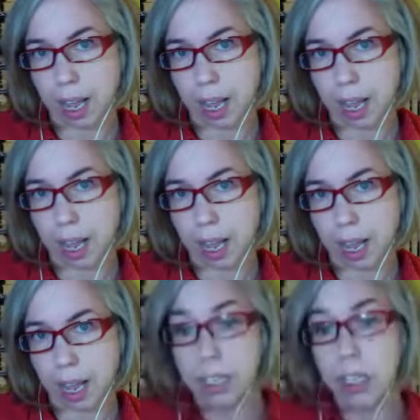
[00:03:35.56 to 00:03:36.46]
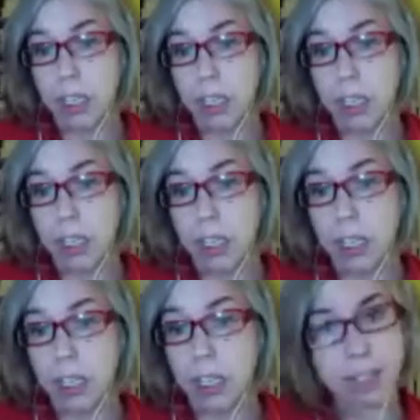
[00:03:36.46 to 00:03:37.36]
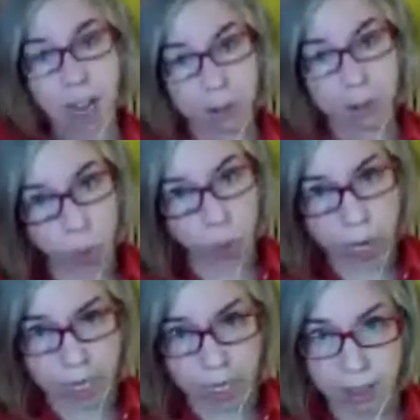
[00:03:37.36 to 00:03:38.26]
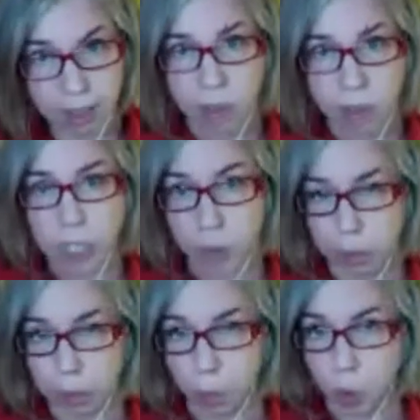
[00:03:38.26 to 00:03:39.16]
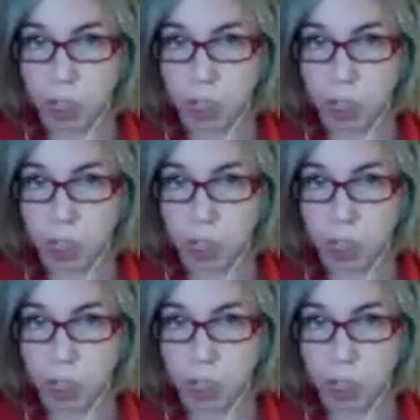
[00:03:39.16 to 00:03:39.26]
that in the time between when you were able to work.